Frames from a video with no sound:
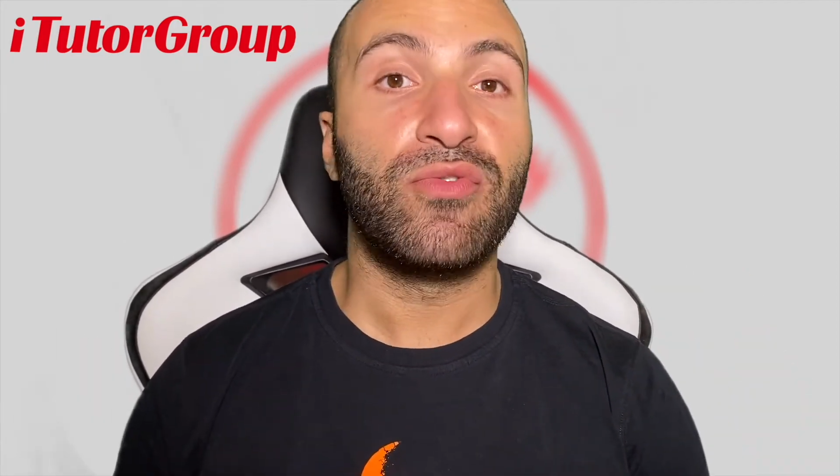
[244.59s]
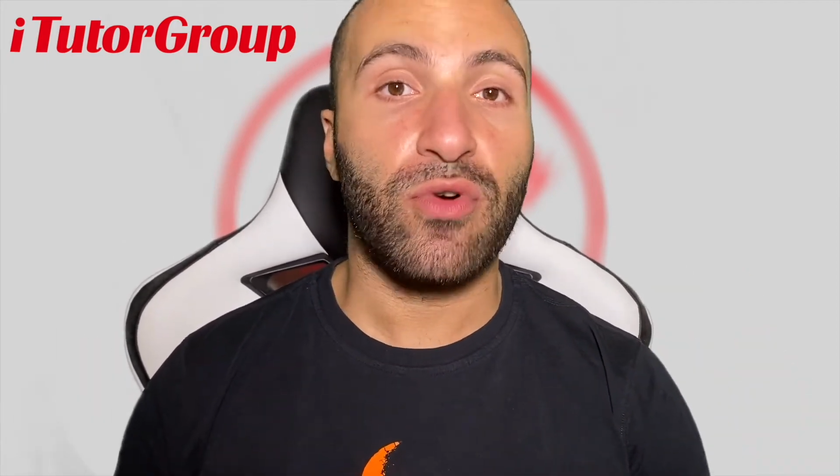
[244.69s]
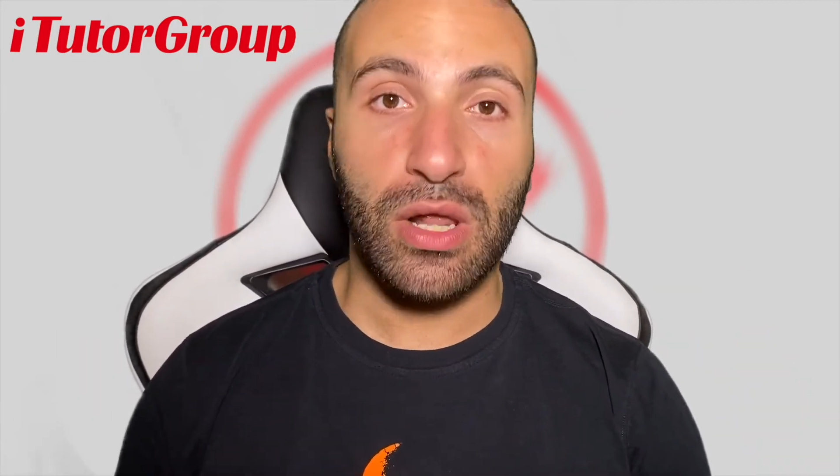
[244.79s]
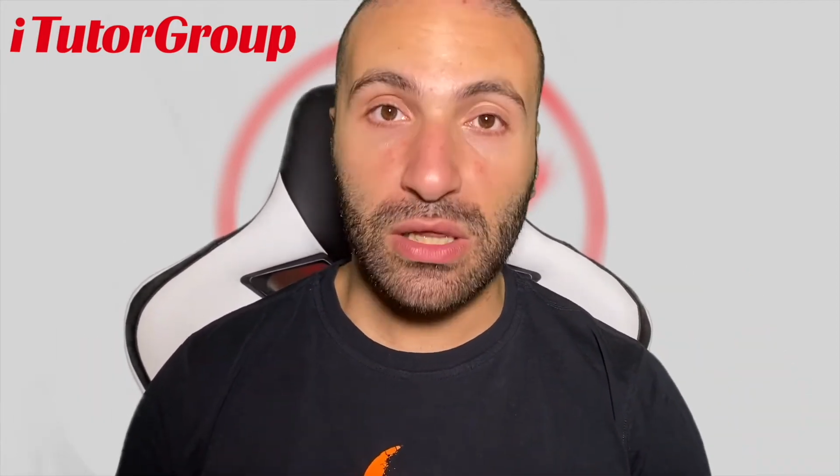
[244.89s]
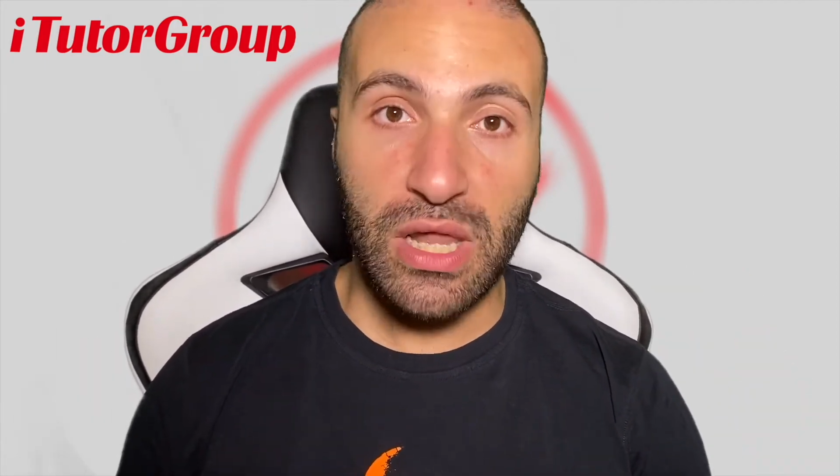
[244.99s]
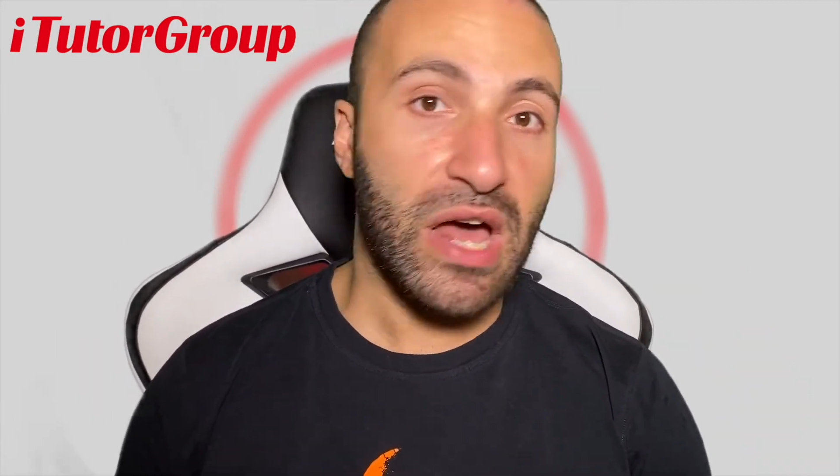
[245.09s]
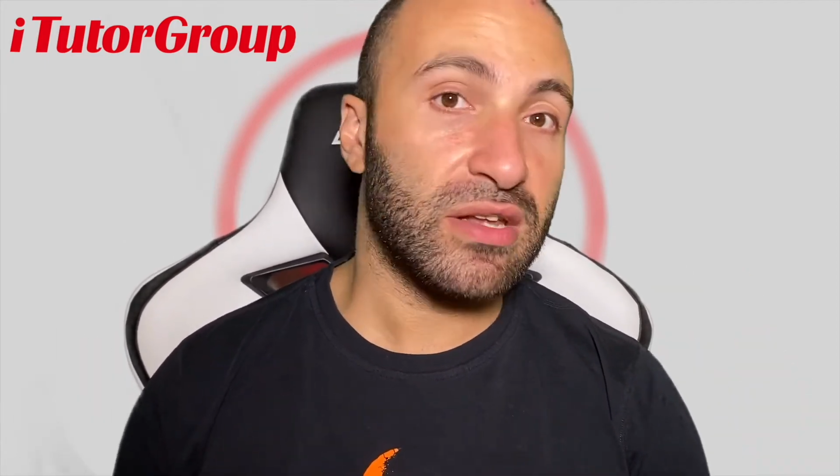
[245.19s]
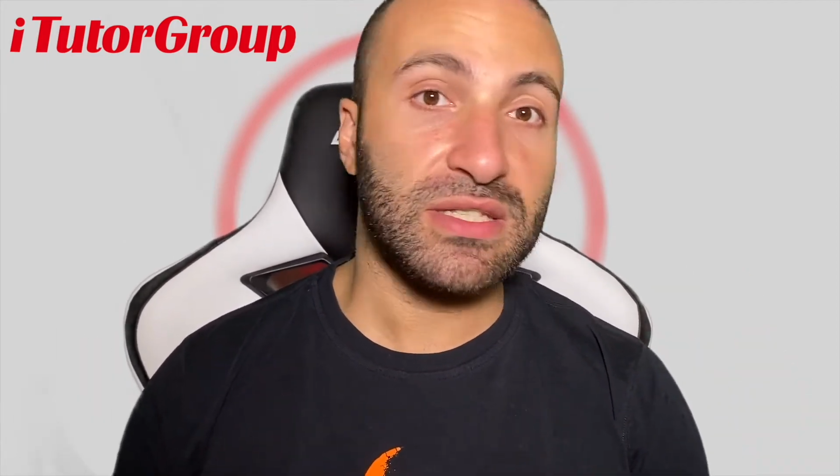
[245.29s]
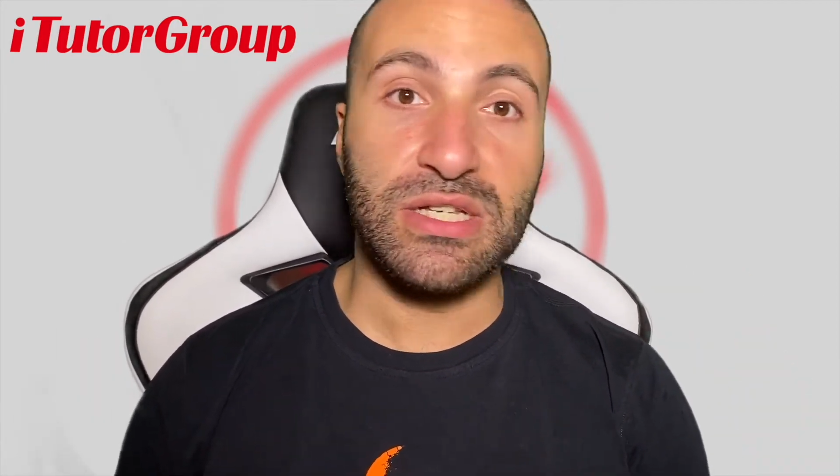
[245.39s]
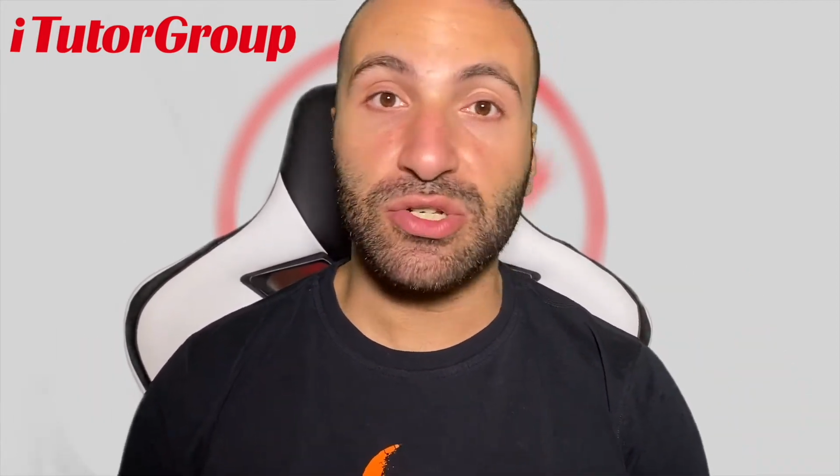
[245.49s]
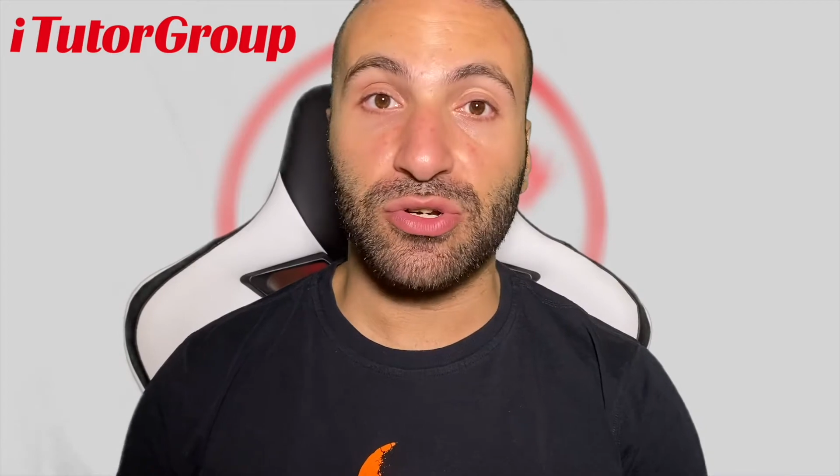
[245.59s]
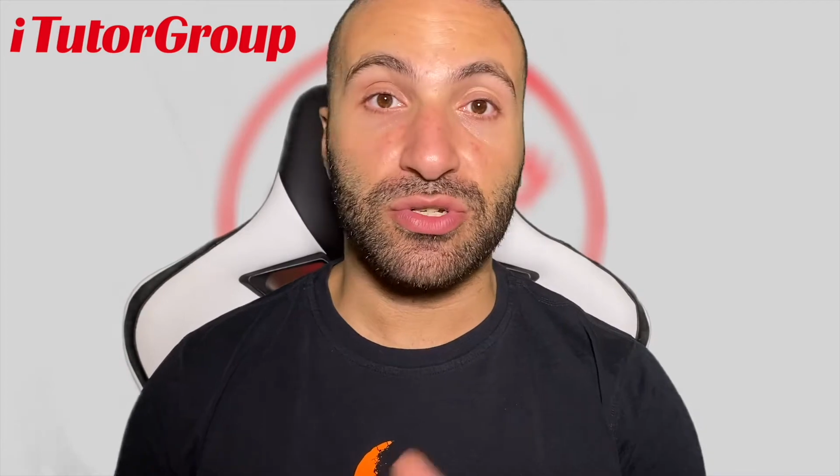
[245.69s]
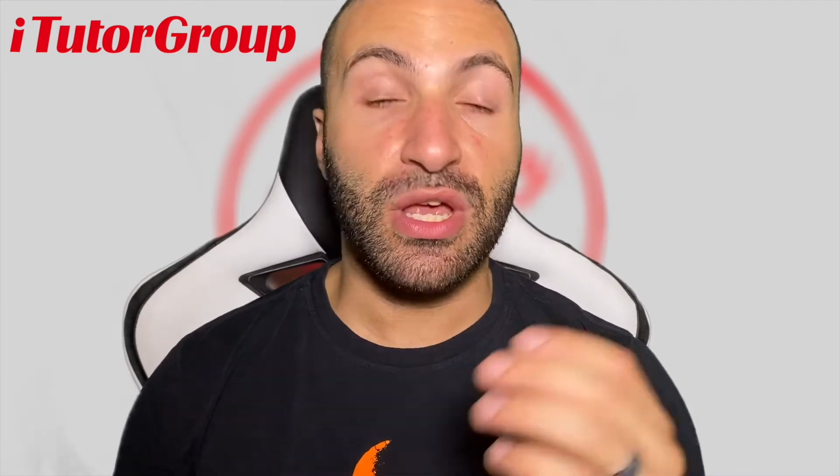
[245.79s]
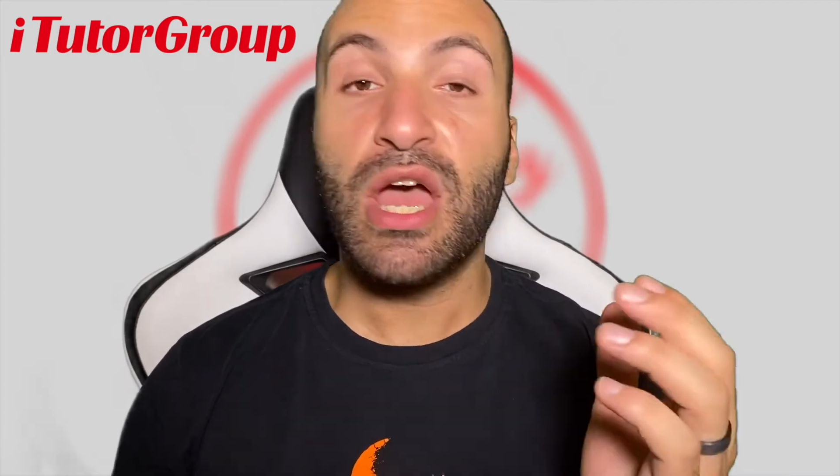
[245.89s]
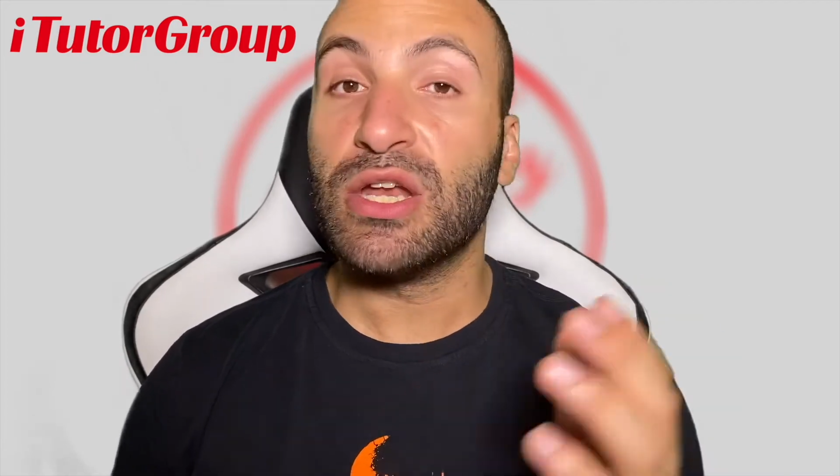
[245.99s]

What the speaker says: for a lot of teachers,